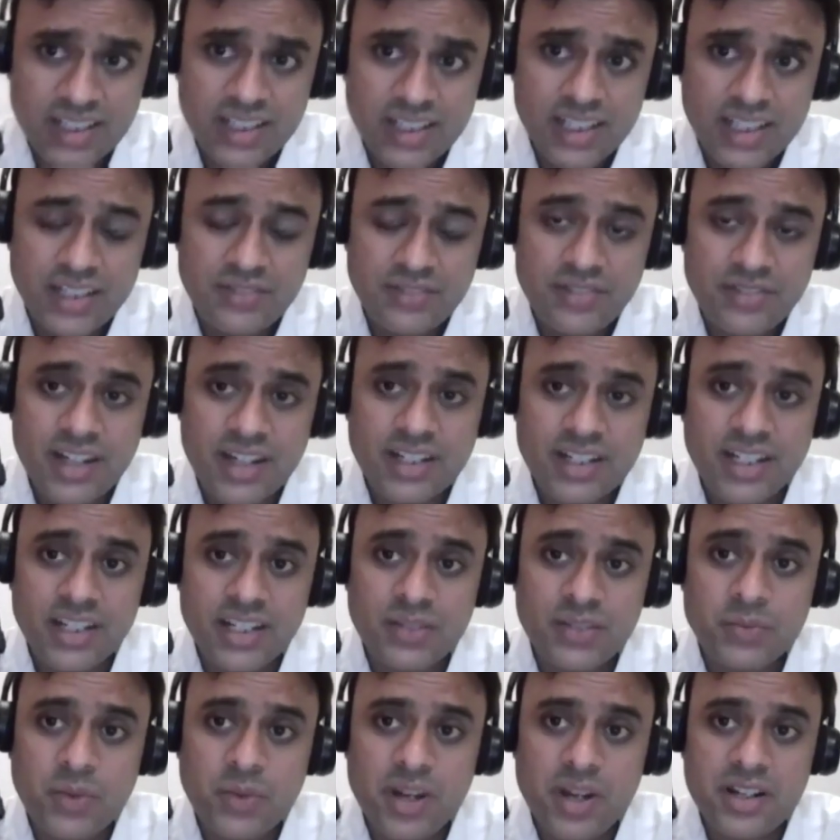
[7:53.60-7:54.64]
In fact,
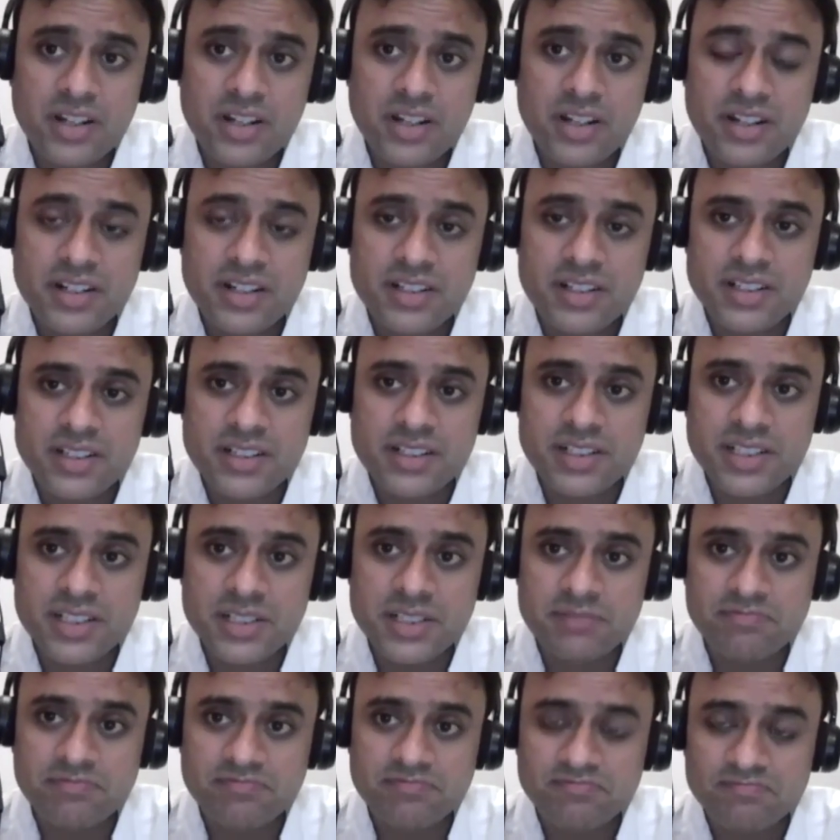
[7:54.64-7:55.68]
in one
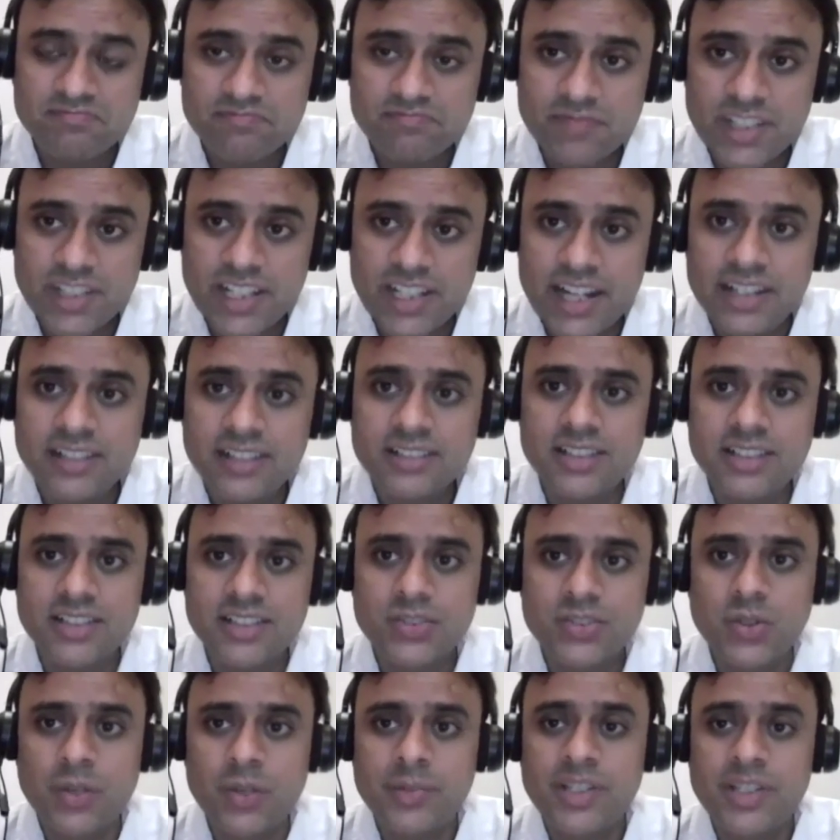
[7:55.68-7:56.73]
letter that
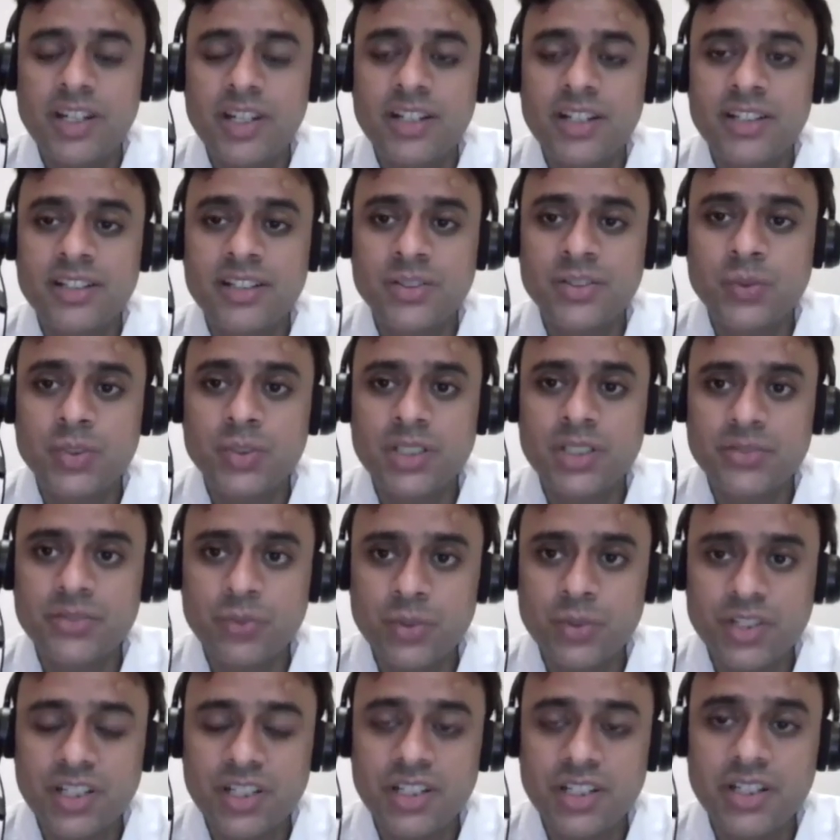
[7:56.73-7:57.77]
Swami had written to a
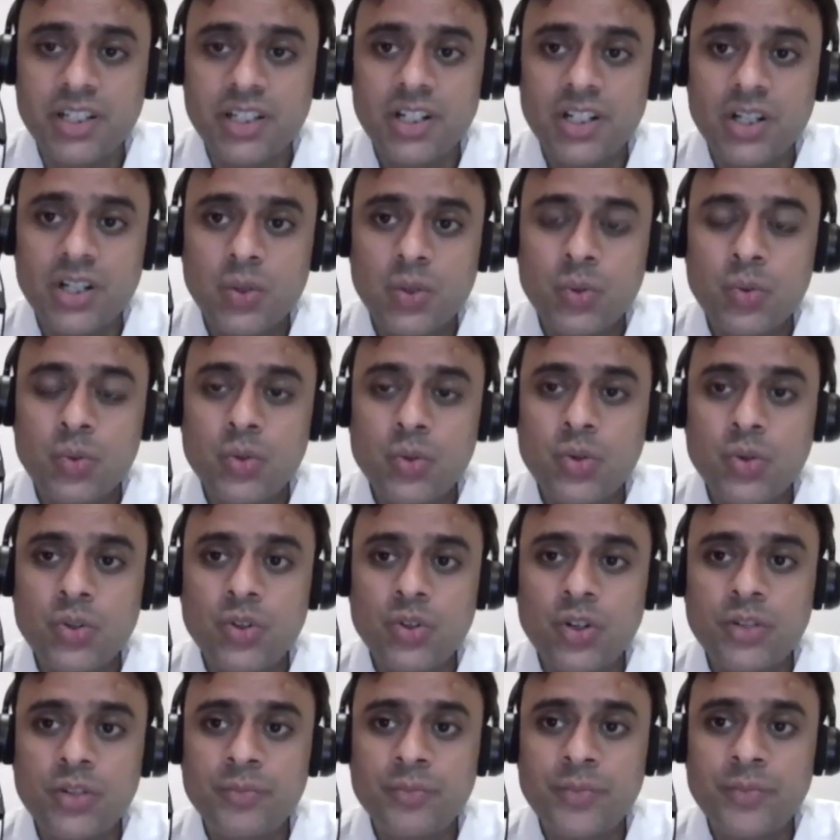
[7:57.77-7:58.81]
devotee who could
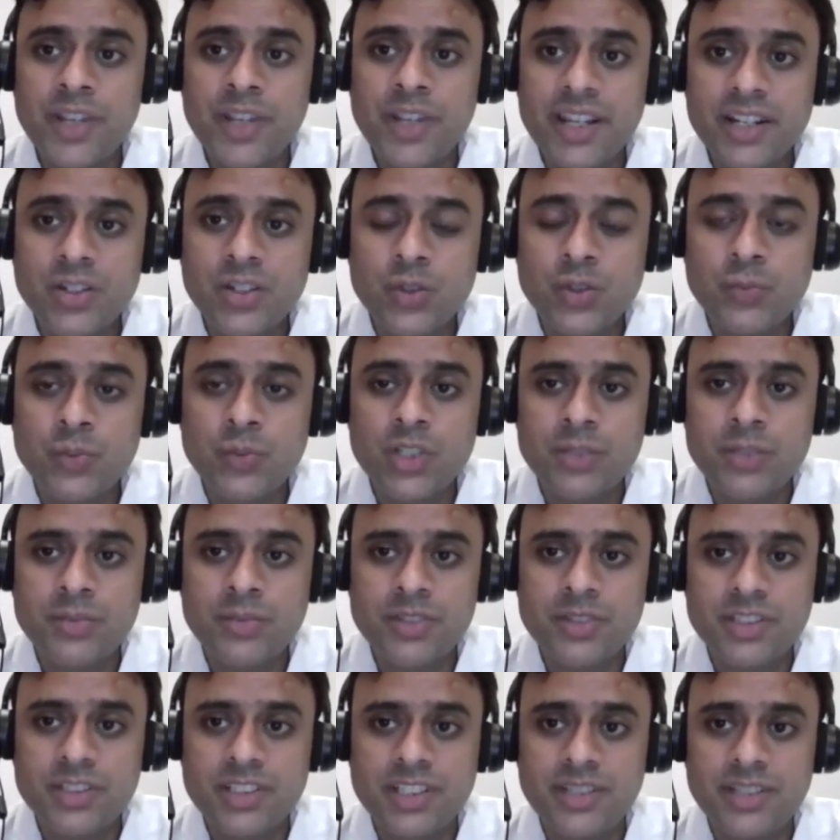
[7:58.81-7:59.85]
not make it to
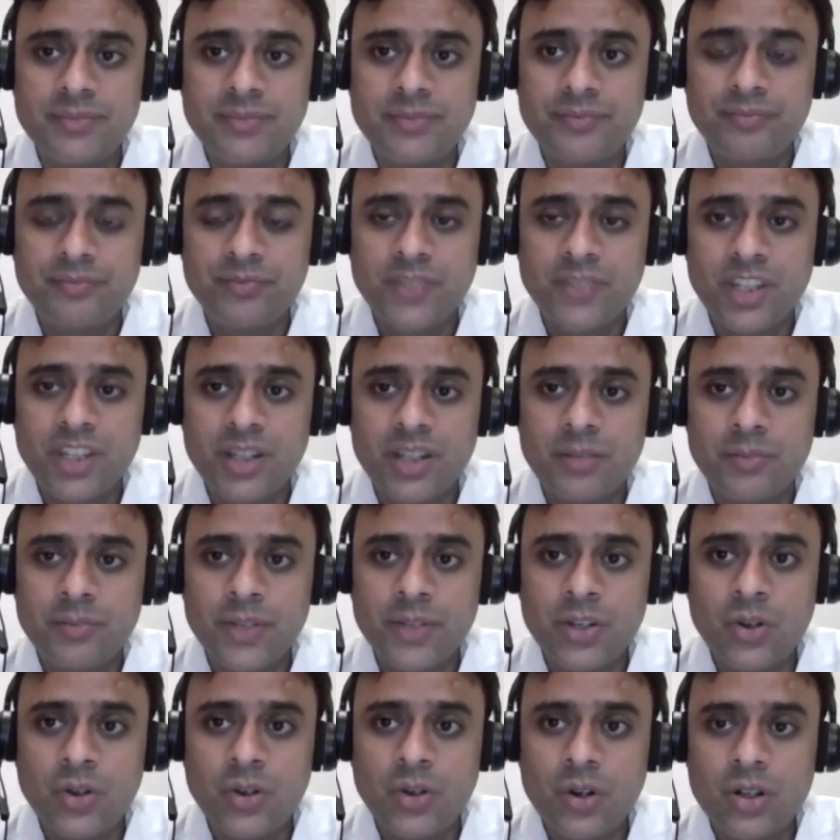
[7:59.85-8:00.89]
Puttaparthi
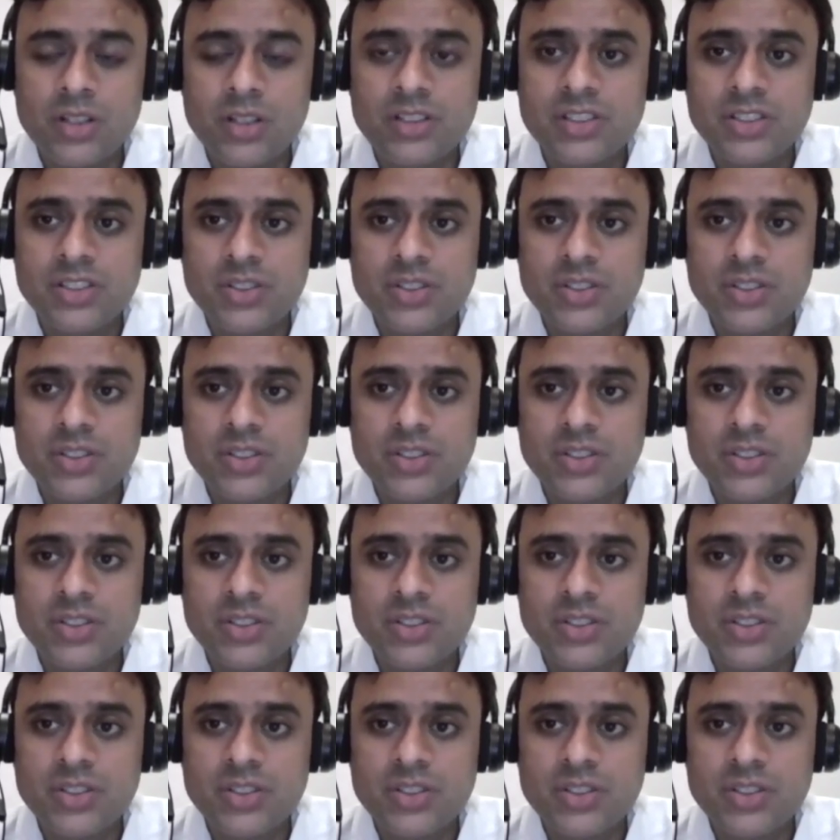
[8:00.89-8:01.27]
because